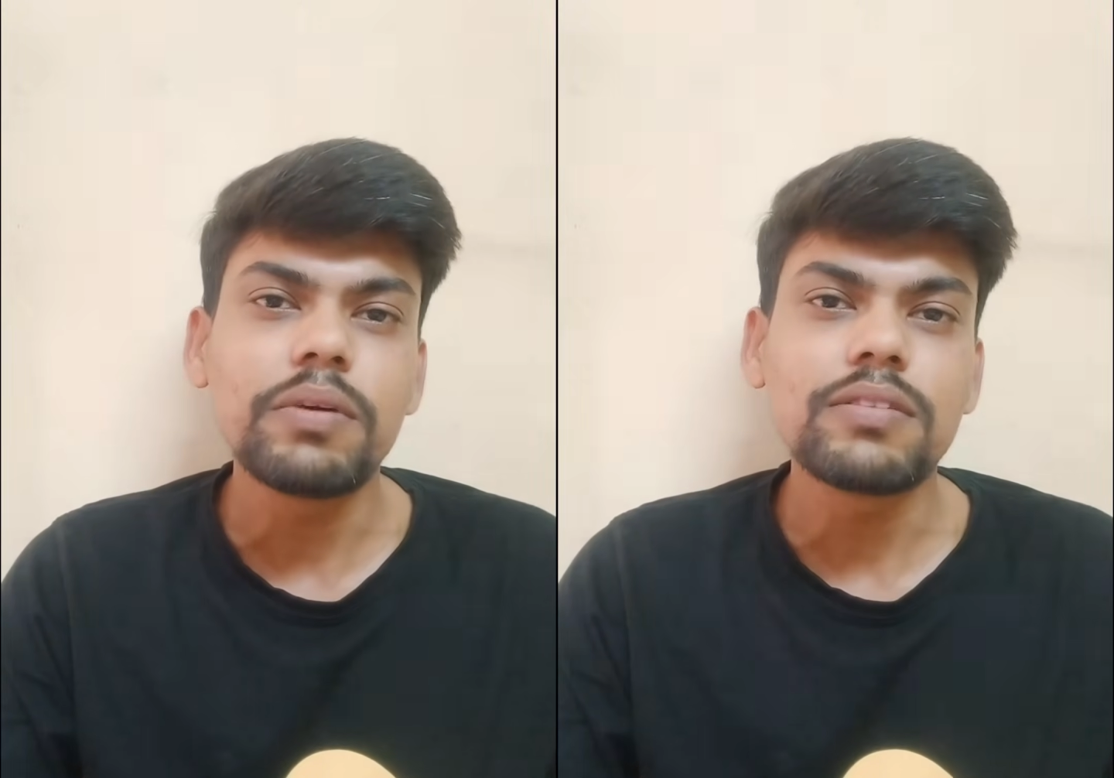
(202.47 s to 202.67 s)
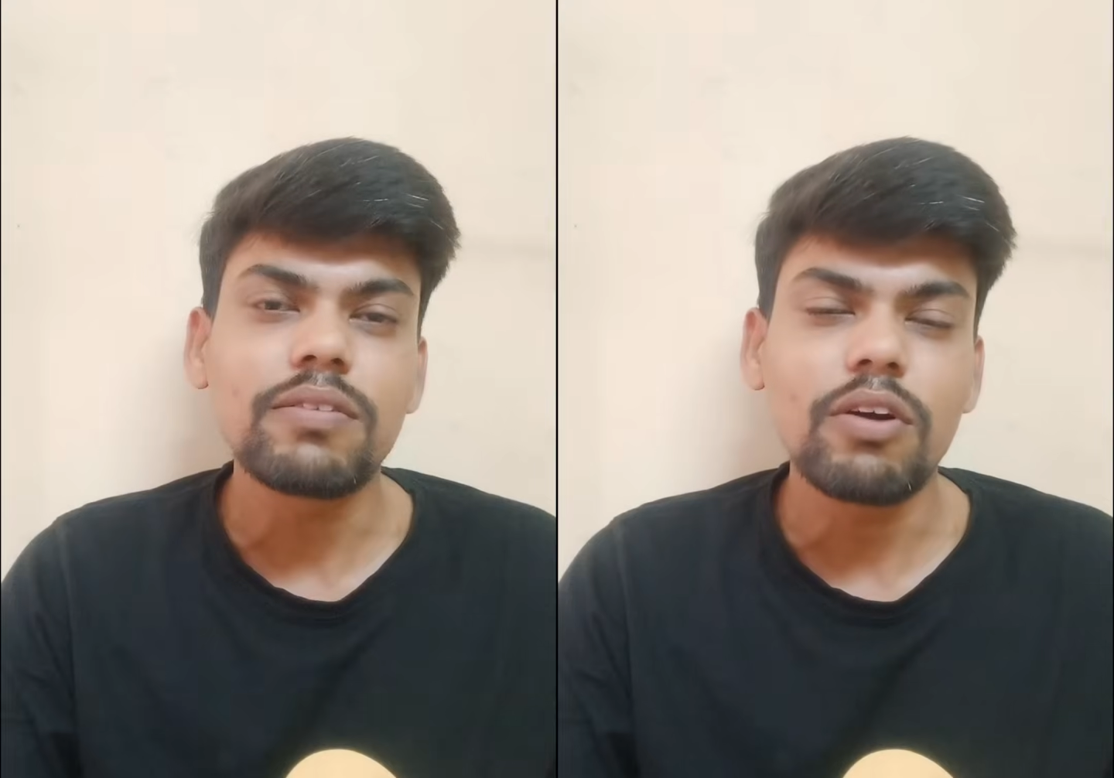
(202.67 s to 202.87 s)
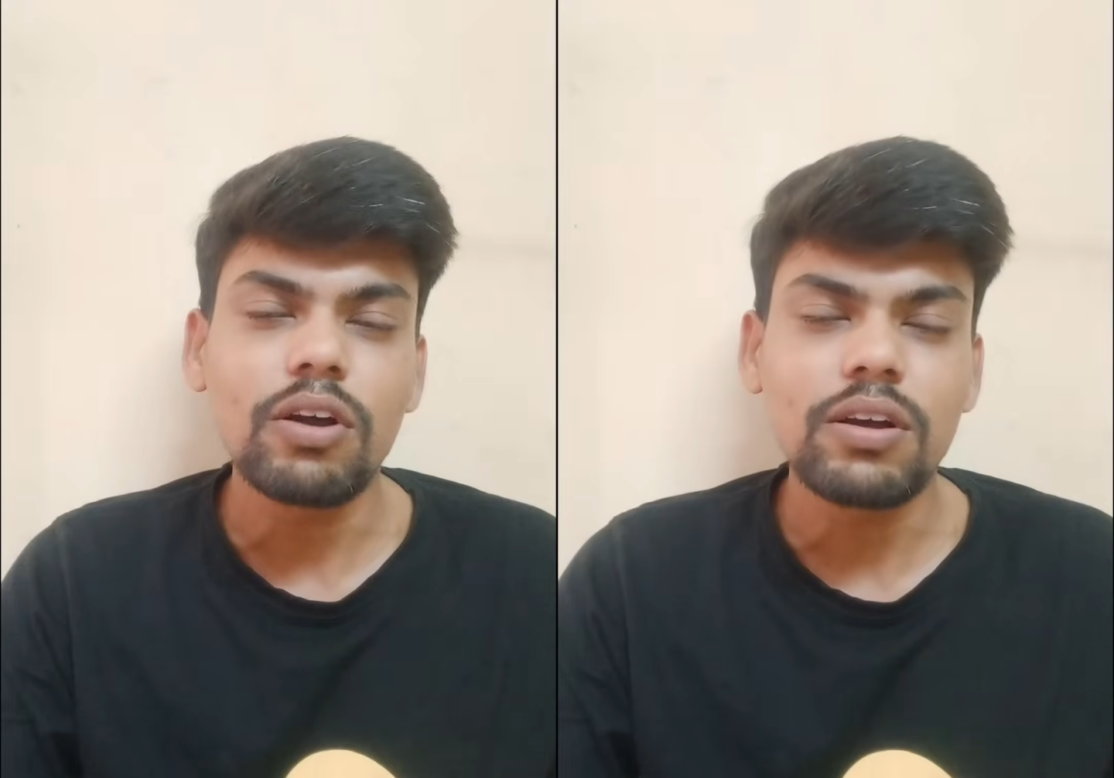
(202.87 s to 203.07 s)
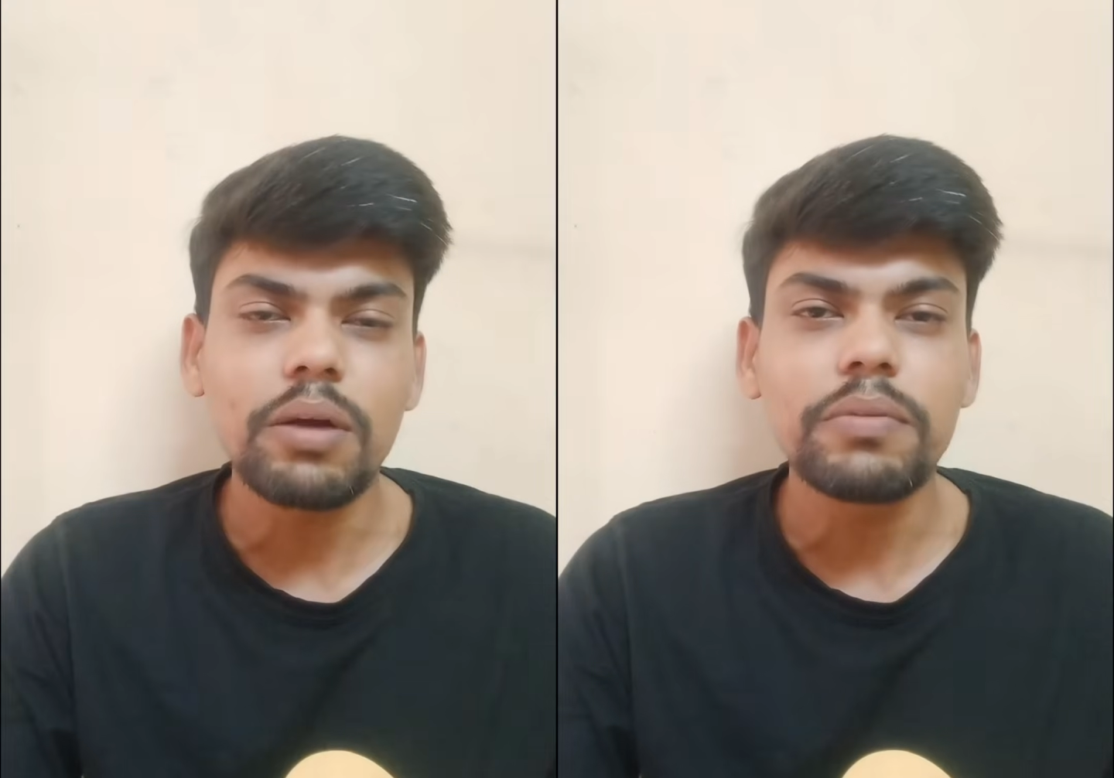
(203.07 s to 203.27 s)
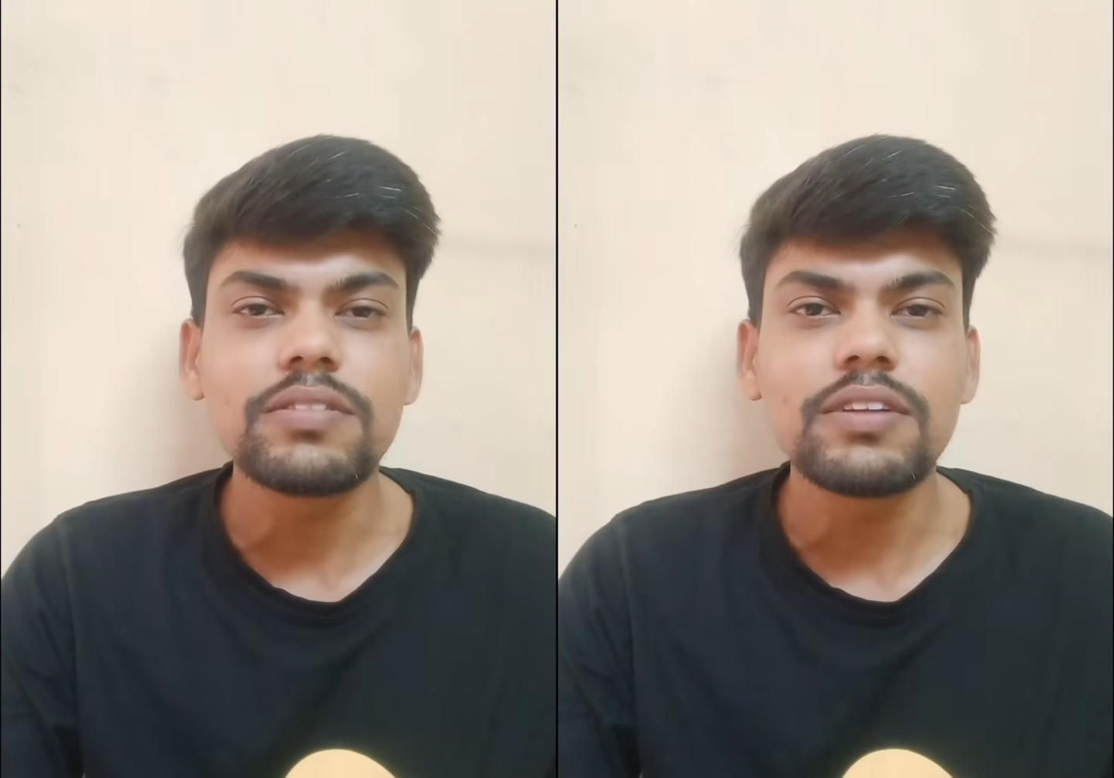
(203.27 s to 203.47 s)

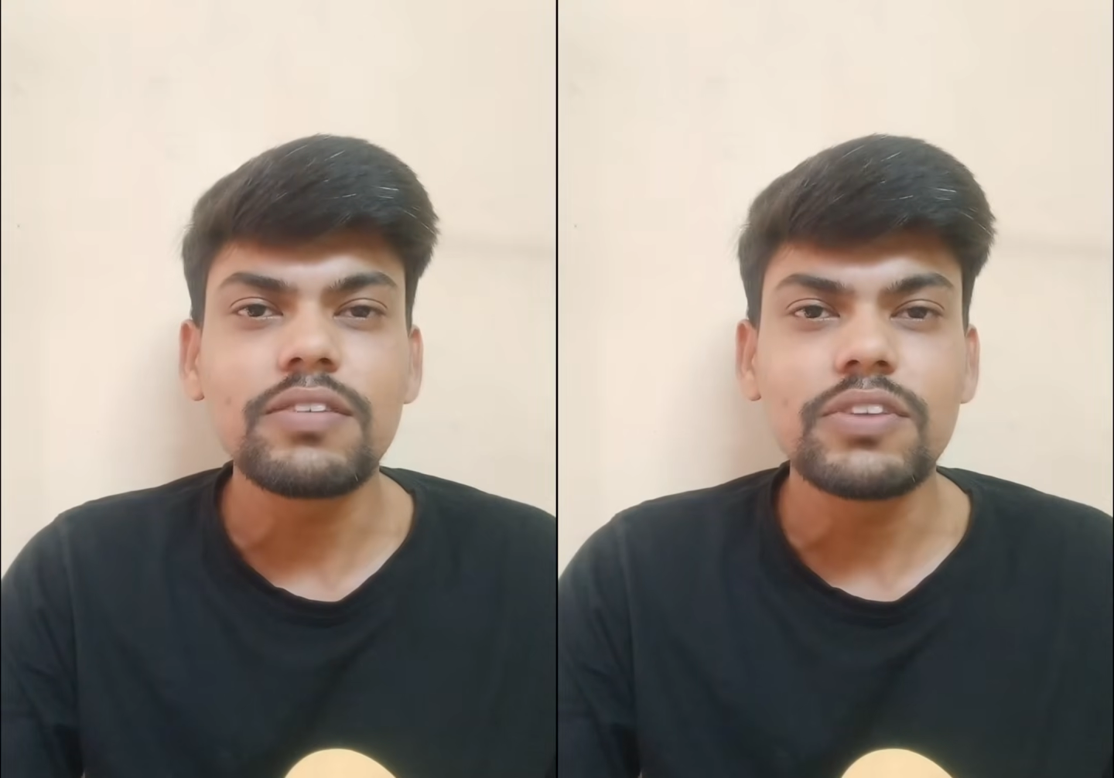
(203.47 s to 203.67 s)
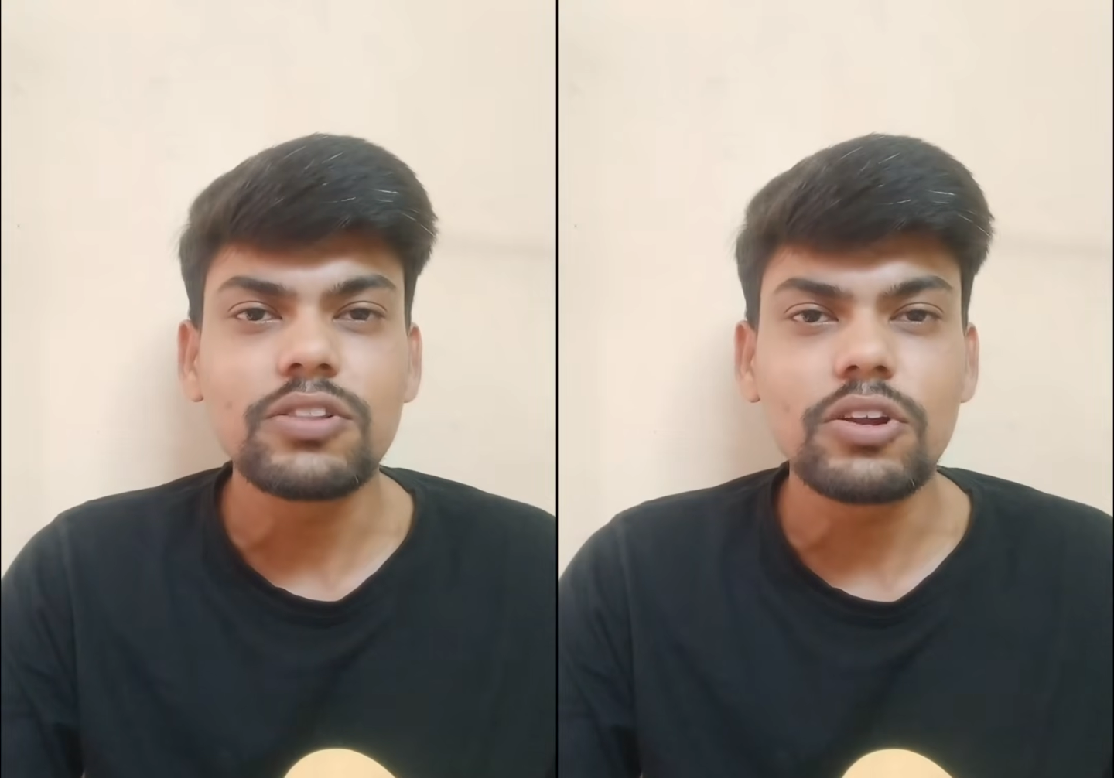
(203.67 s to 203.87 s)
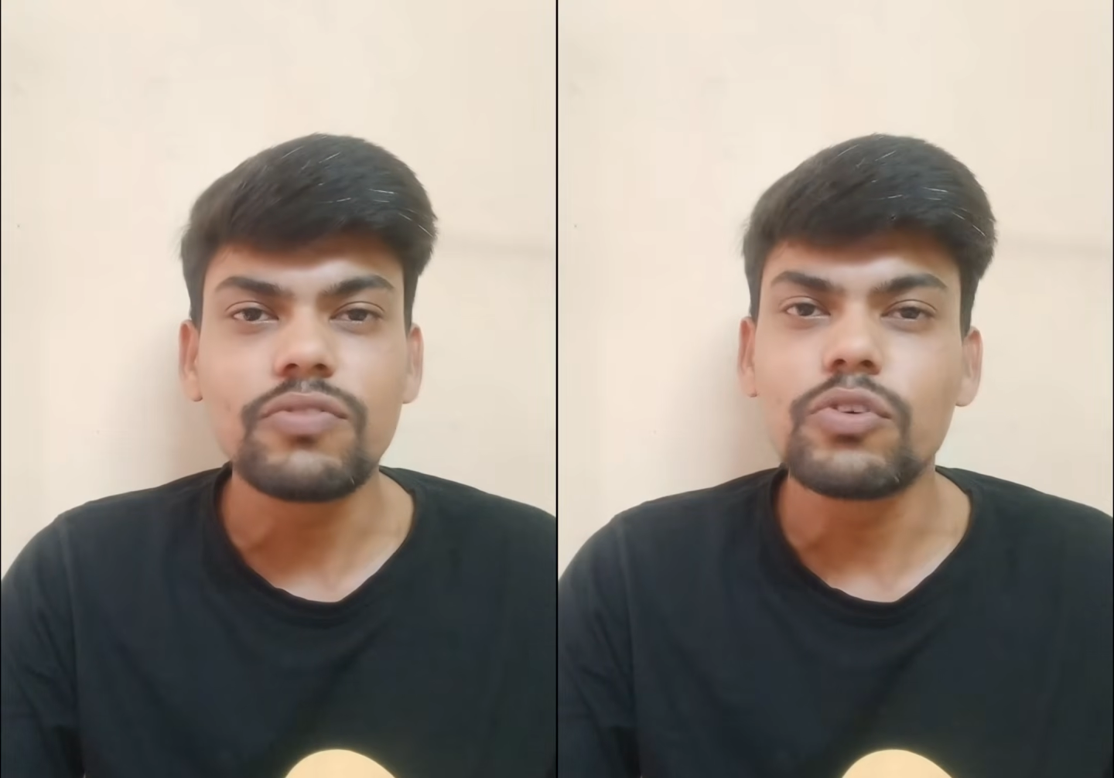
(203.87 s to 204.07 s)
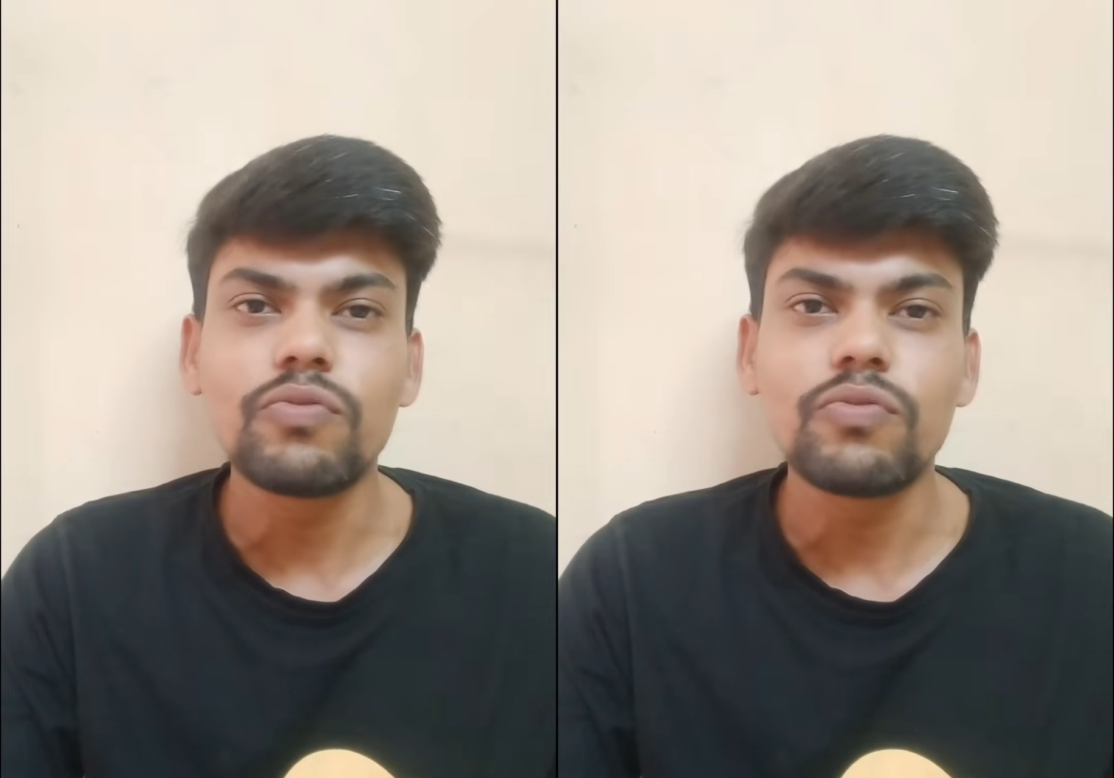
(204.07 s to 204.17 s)
and sit with the review.